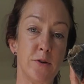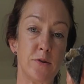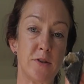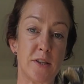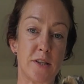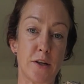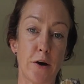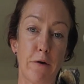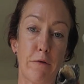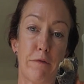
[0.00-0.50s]

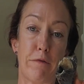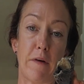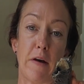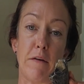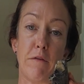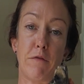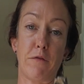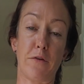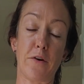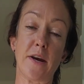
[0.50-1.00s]
stuff
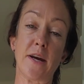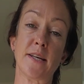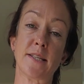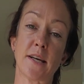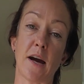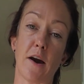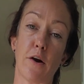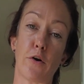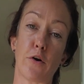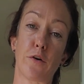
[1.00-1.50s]
and freeze
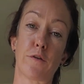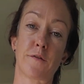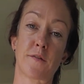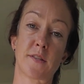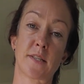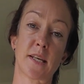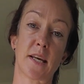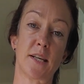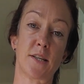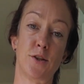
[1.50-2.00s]
our
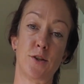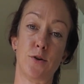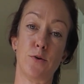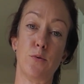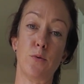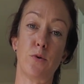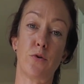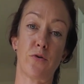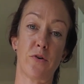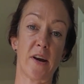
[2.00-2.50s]
hoofs
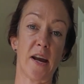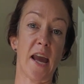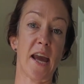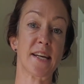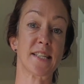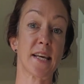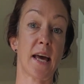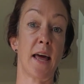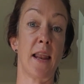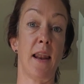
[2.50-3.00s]
to
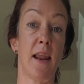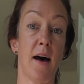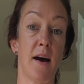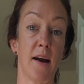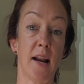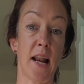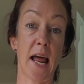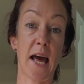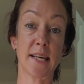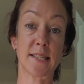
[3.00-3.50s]
create a
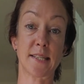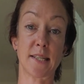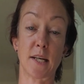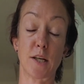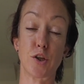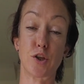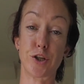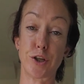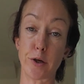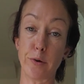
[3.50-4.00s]

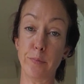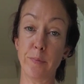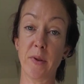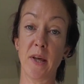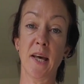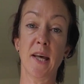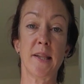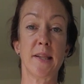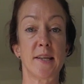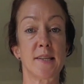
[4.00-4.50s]
long-lasting chew.
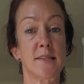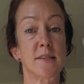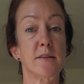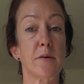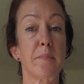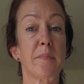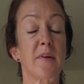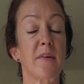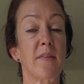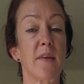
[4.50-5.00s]
This is
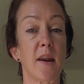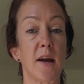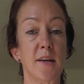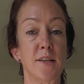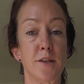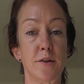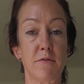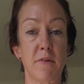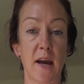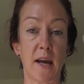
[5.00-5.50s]
something that I
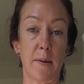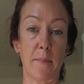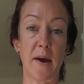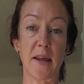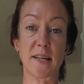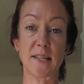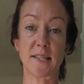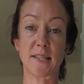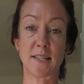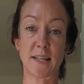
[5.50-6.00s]
do
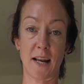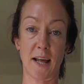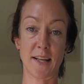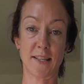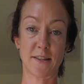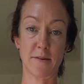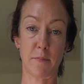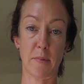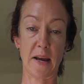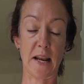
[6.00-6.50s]
recommend to
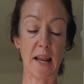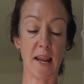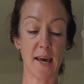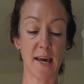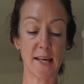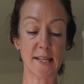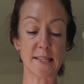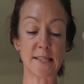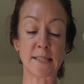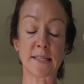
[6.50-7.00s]
lots of my
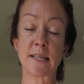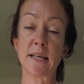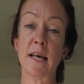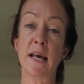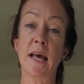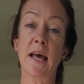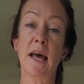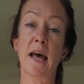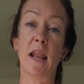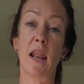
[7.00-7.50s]
clients.
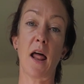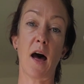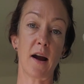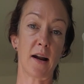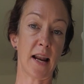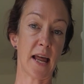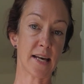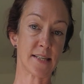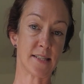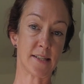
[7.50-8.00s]

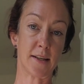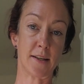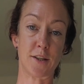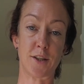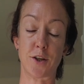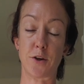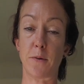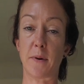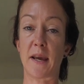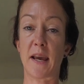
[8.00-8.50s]
Long-lasting
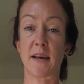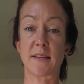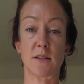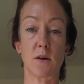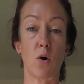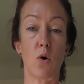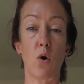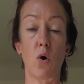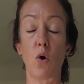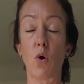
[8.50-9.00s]
chewing has a
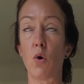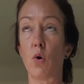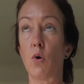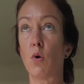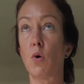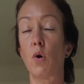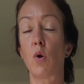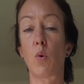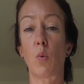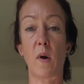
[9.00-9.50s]

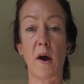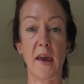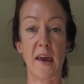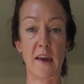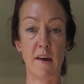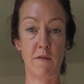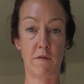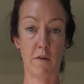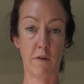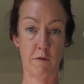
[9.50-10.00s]
whole
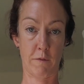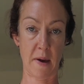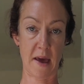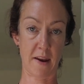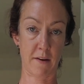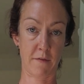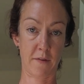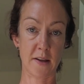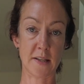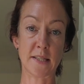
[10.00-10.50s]
wave of
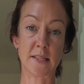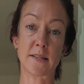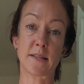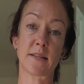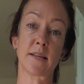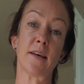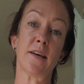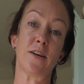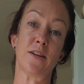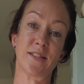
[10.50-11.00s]

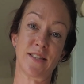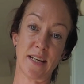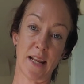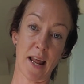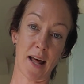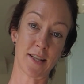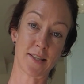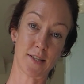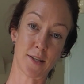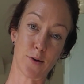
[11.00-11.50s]
benefits. See
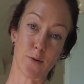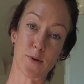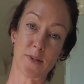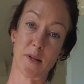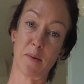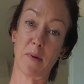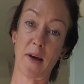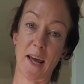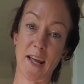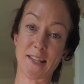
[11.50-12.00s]
lots of those
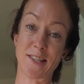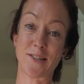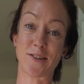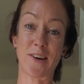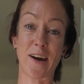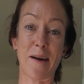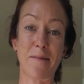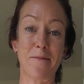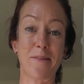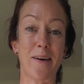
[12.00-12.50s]
on my
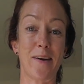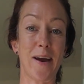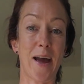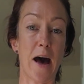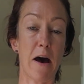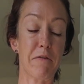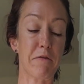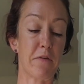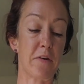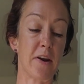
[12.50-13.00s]
Instagram very
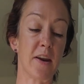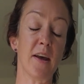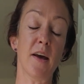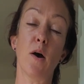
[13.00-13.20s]
often.